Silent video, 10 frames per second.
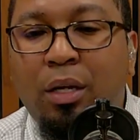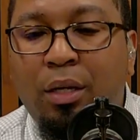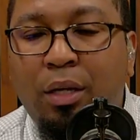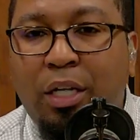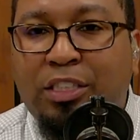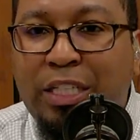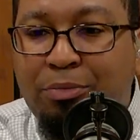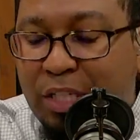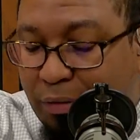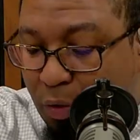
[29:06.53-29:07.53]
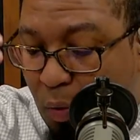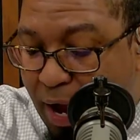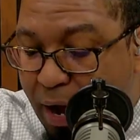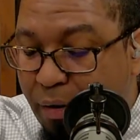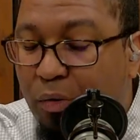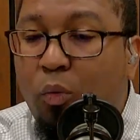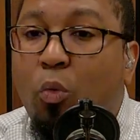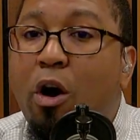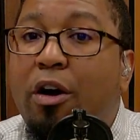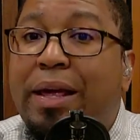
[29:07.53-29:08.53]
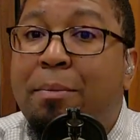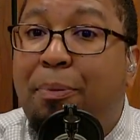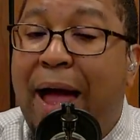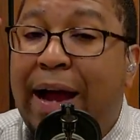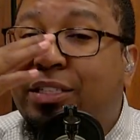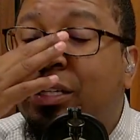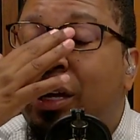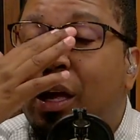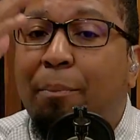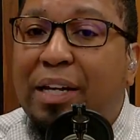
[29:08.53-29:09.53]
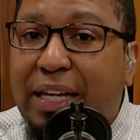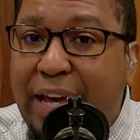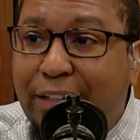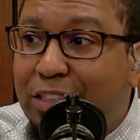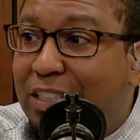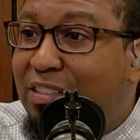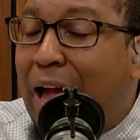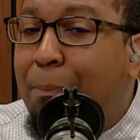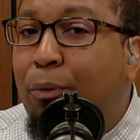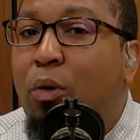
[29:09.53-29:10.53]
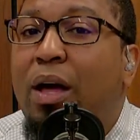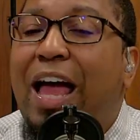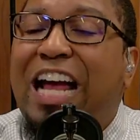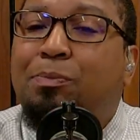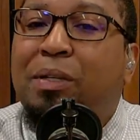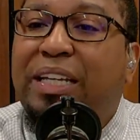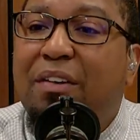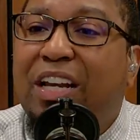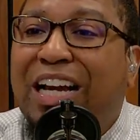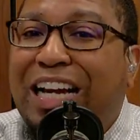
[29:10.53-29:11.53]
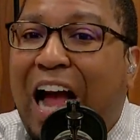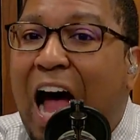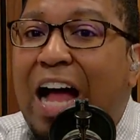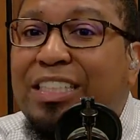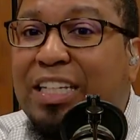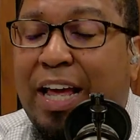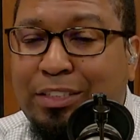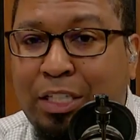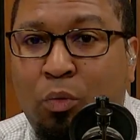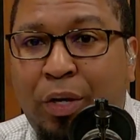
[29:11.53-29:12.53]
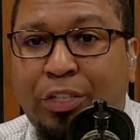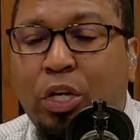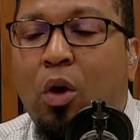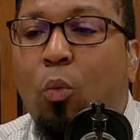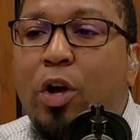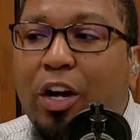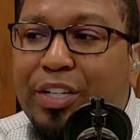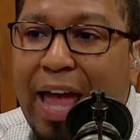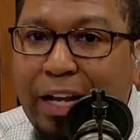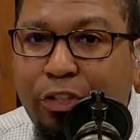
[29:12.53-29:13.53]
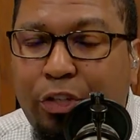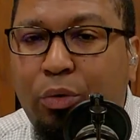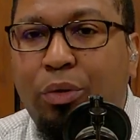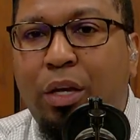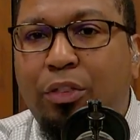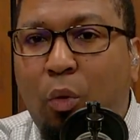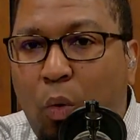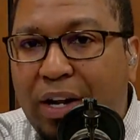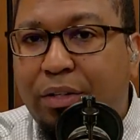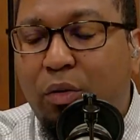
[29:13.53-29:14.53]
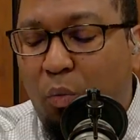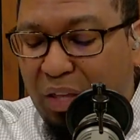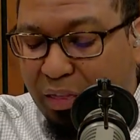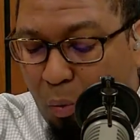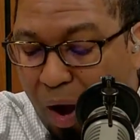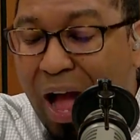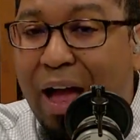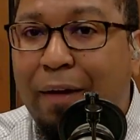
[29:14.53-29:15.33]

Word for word: A subset of the where, world impact, but each disciple has been given a context in which we are to execute the what with the why